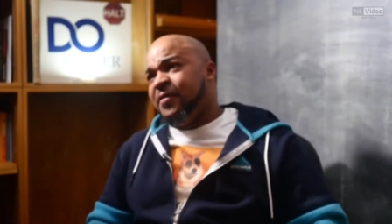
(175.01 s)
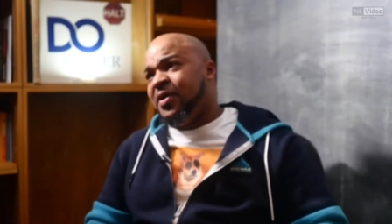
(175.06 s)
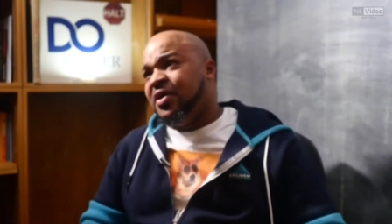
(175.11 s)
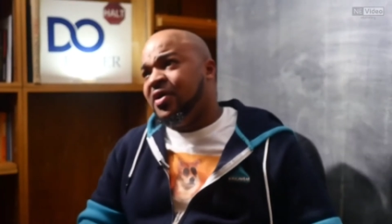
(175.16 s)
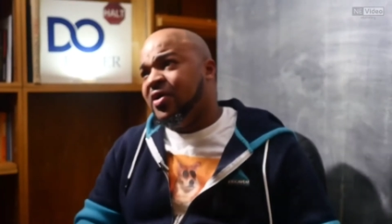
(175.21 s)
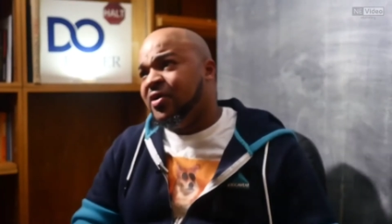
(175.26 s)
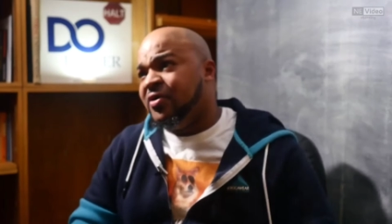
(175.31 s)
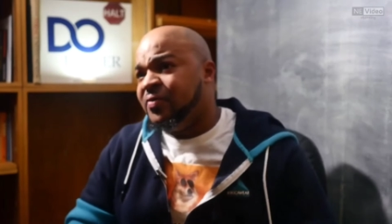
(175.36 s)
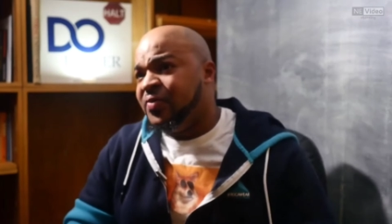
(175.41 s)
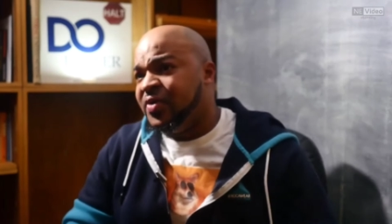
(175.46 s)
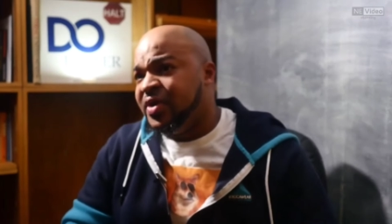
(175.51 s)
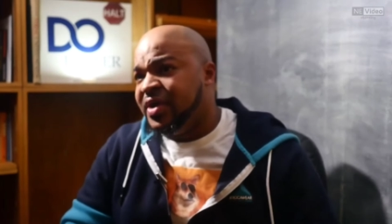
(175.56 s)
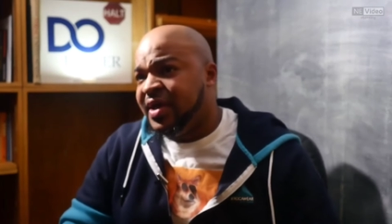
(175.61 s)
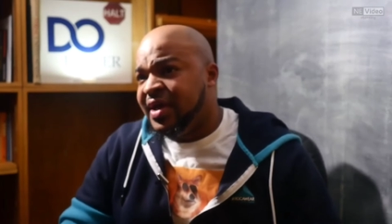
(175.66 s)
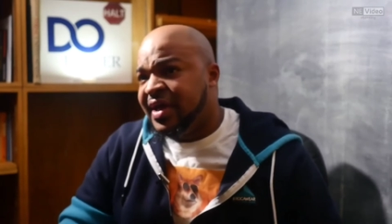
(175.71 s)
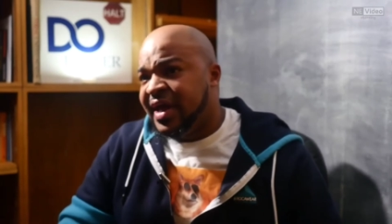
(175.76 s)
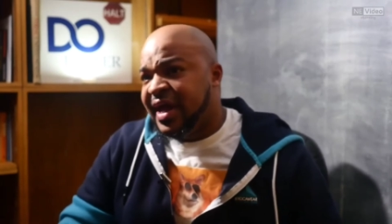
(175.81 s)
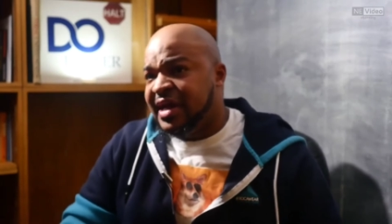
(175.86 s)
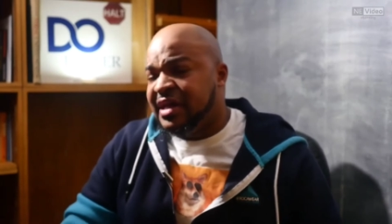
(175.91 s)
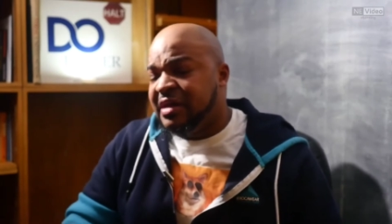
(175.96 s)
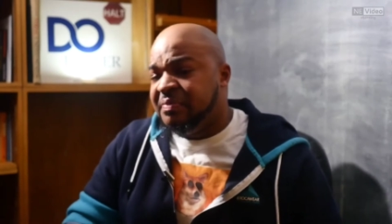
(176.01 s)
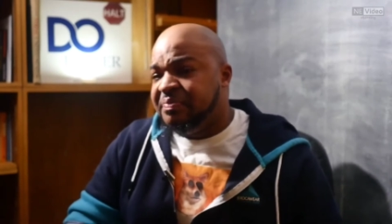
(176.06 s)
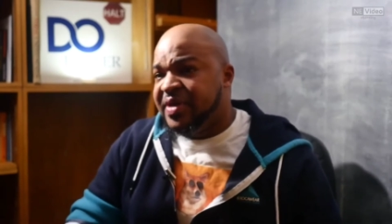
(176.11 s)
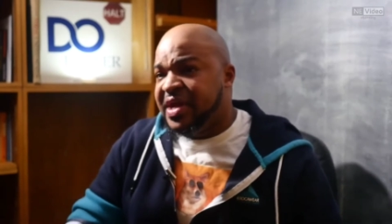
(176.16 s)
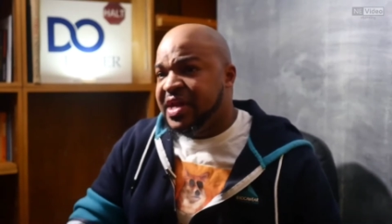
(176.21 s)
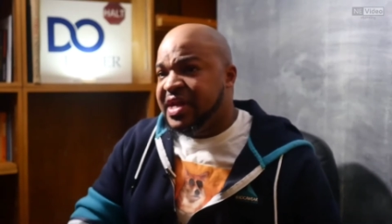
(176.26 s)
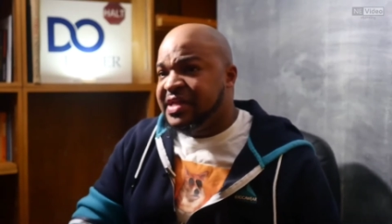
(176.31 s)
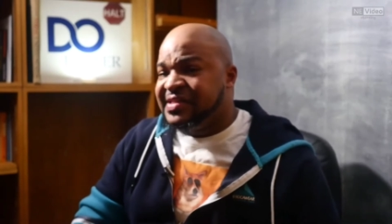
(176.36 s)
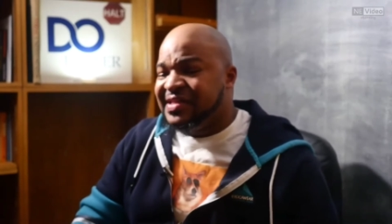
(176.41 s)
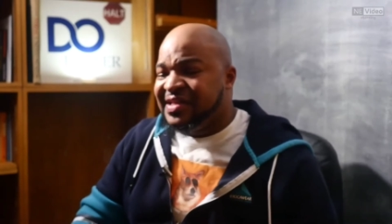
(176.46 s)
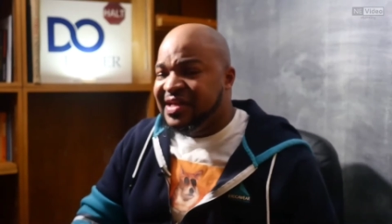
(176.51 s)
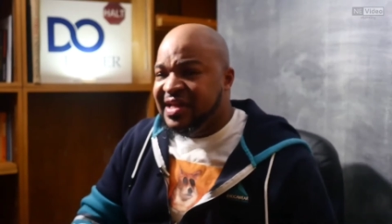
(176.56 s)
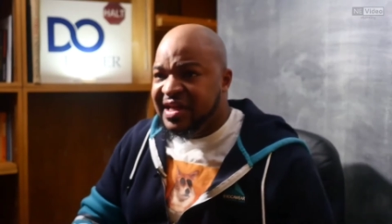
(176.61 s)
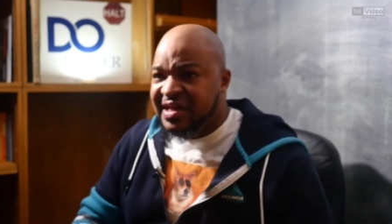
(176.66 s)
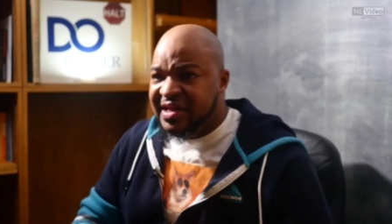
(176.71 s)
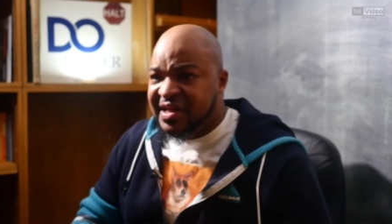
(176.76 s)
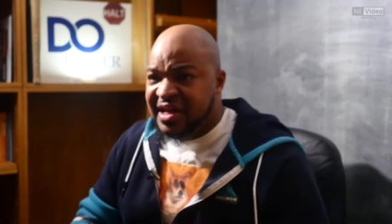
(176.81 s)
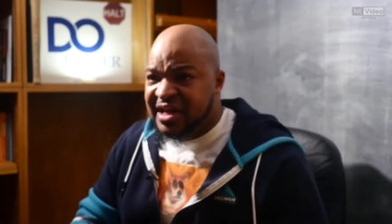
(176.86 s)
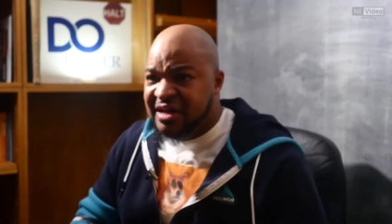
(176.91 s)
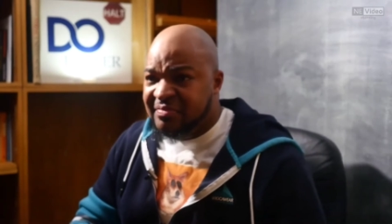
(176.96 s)
You know, independence
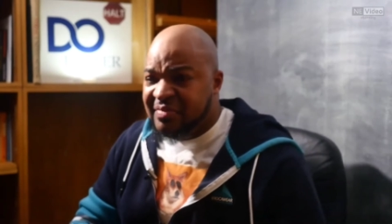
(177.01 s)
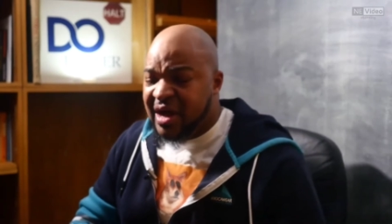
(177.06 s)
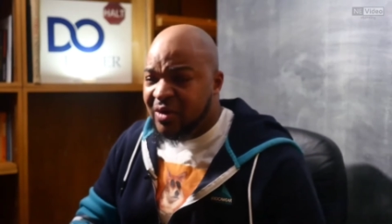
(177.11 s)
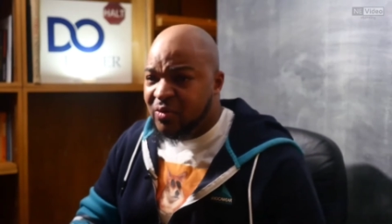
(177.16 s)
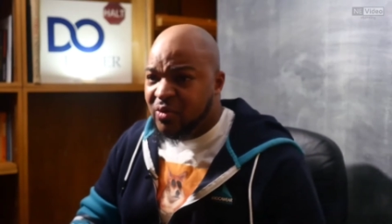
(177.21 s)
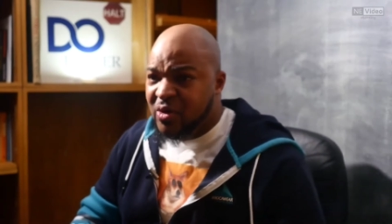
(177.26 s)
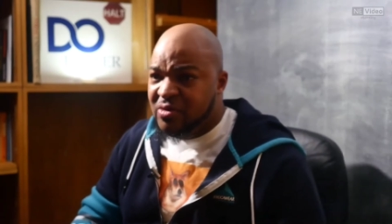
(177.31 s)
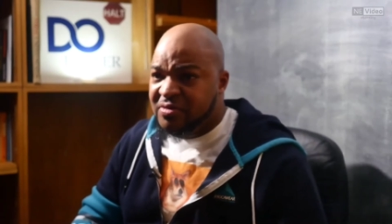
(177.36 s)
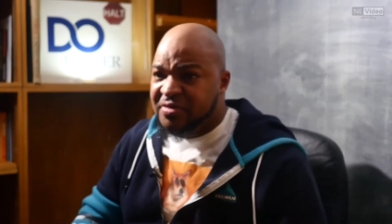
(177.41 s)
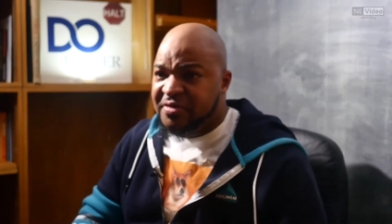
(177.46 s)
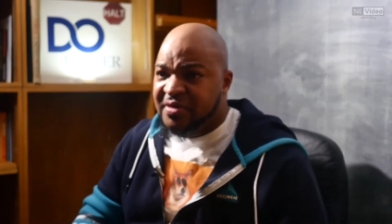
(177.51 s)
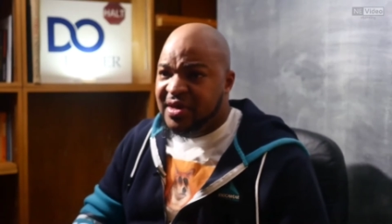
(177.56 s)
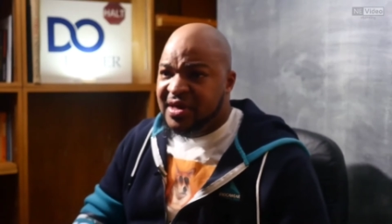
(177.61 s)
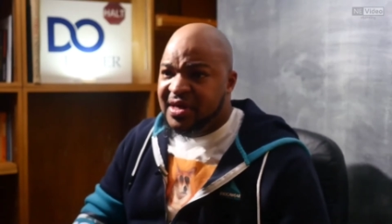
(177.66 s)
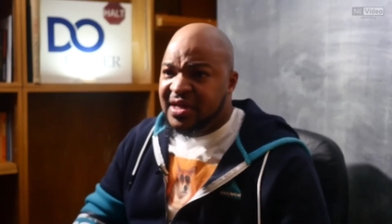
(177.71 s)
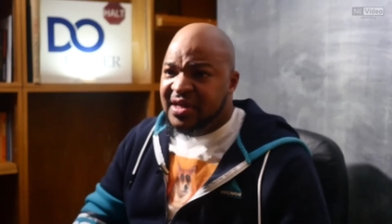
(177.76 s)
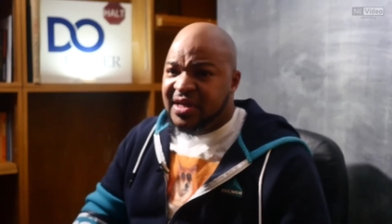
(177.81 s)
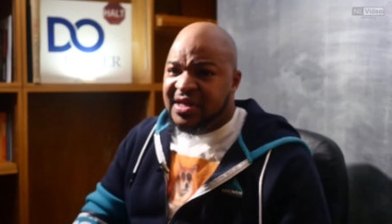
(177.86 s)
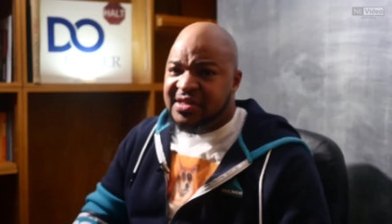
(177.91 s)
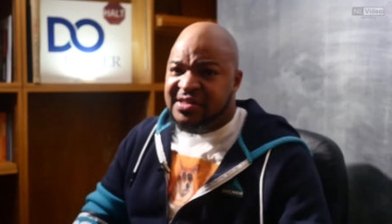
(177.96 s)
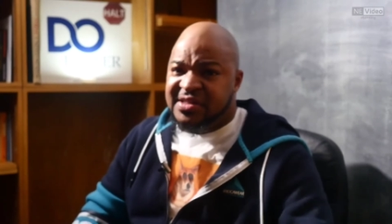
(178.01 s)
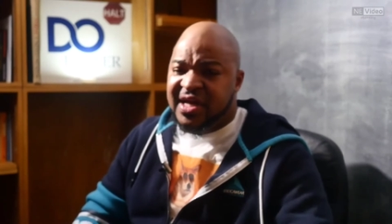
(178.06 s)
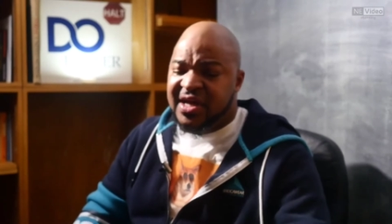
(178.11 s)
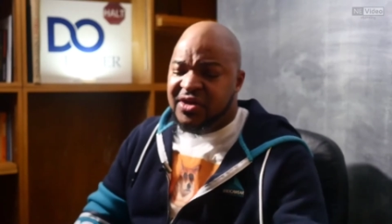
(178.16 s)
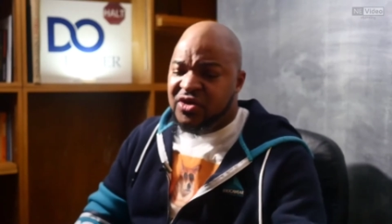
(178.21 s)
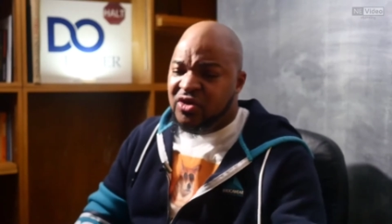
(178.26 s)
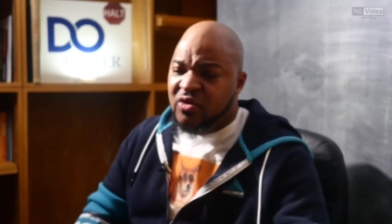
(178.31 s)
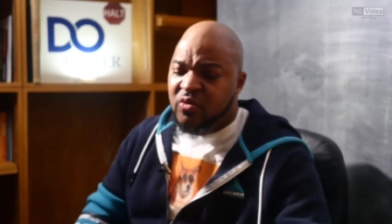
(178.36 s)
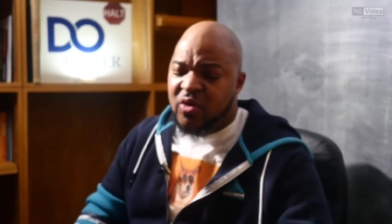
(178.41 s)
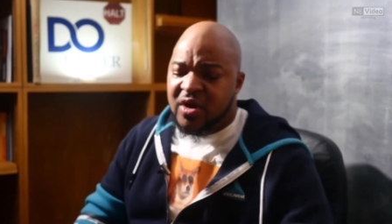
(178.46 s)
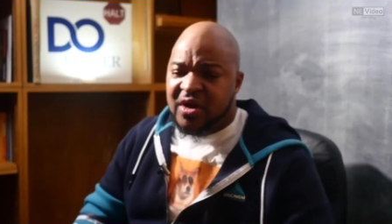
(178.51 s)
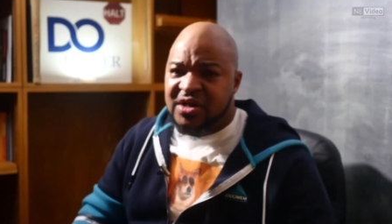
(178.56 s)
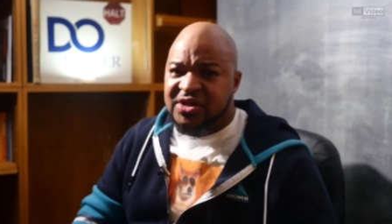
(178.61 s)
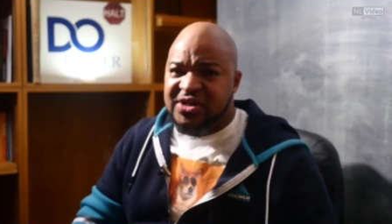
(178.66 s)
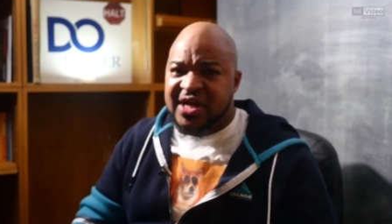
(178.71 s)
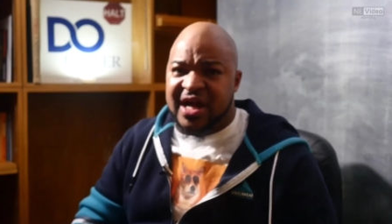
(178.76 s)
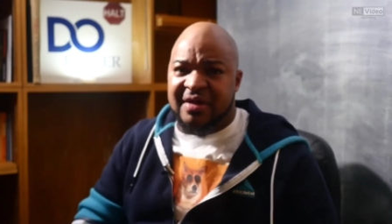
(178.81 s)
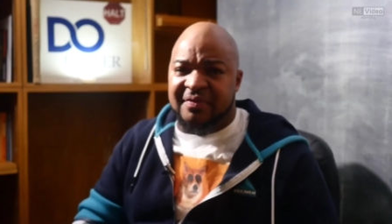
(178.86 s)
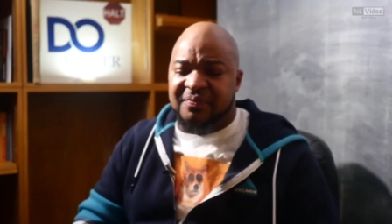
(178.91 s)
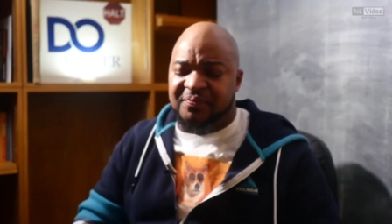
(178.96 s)
and getting my worth. Because, yeah, you can work
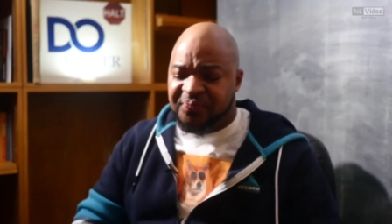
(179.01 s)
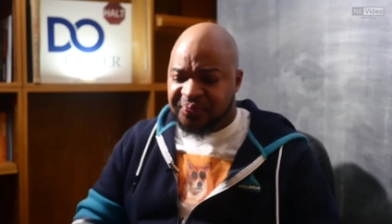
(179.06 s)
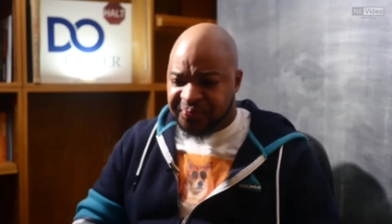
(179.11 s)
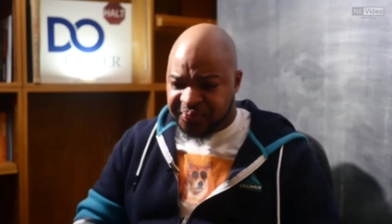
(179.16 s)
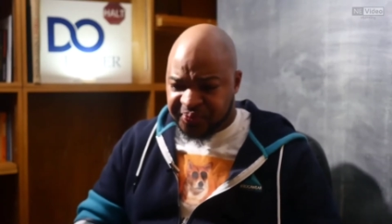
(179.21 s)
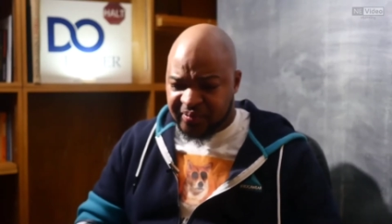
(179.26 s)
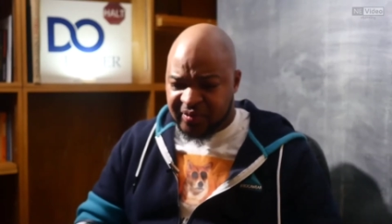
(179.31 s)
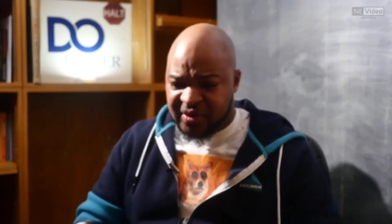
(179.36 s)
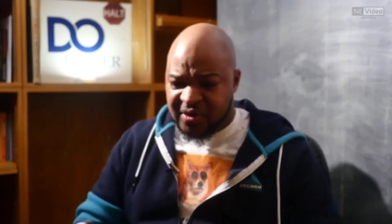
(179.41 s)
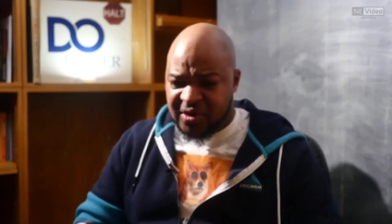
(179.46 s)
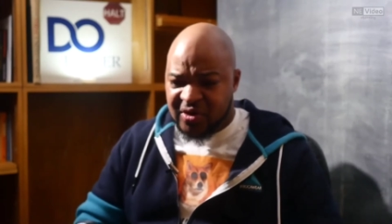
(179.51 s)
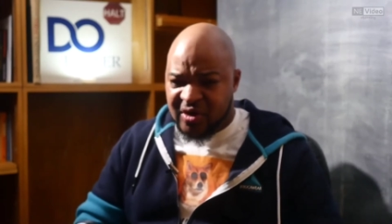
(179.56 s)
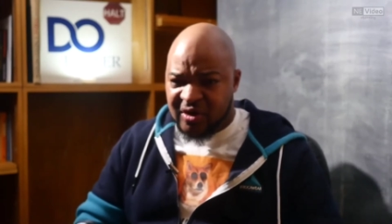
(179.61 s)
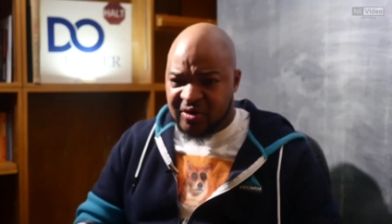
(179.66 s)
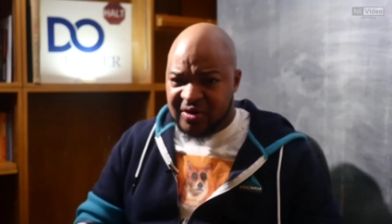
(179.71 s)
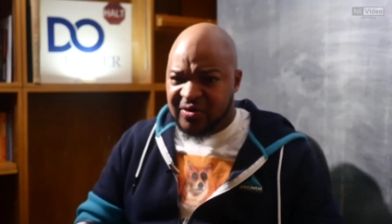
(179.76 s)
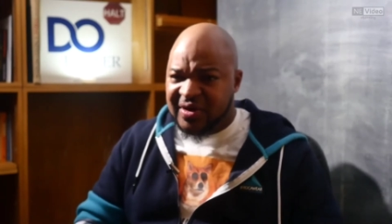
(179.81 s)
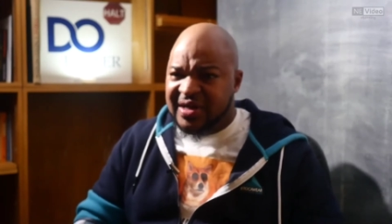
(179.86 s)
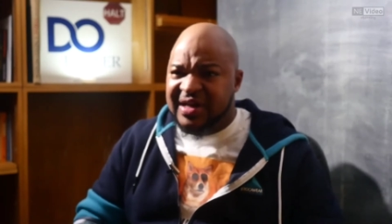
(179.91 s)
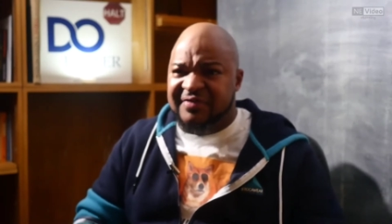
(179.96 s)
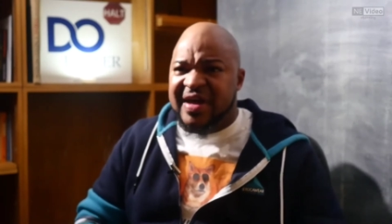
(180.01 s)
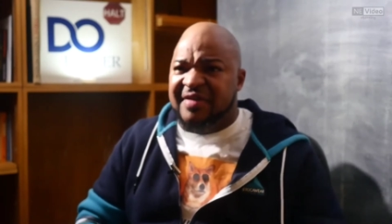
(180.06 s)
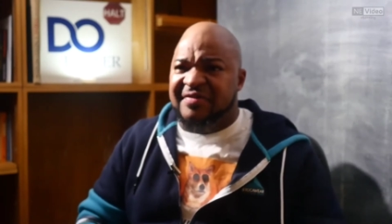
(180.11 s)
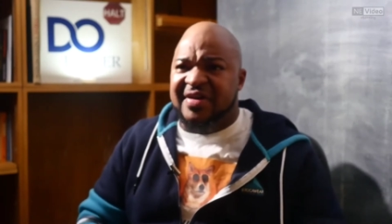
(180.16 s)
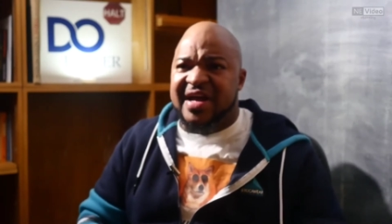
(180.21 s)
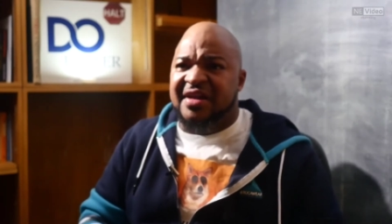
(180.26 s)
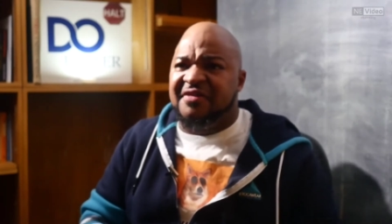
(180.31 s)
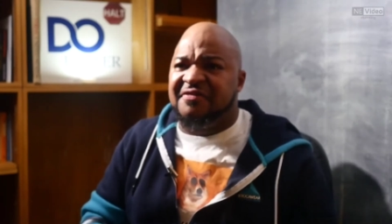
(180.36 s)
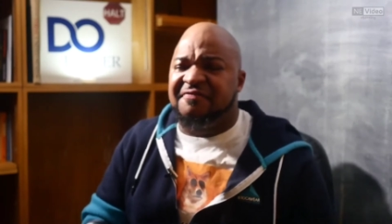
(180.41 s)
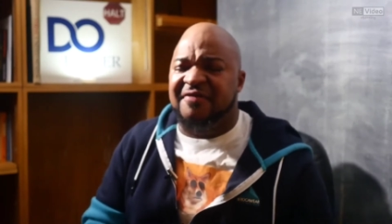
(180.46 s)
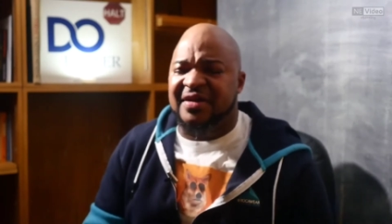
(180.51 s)
a job. You know, you can even have a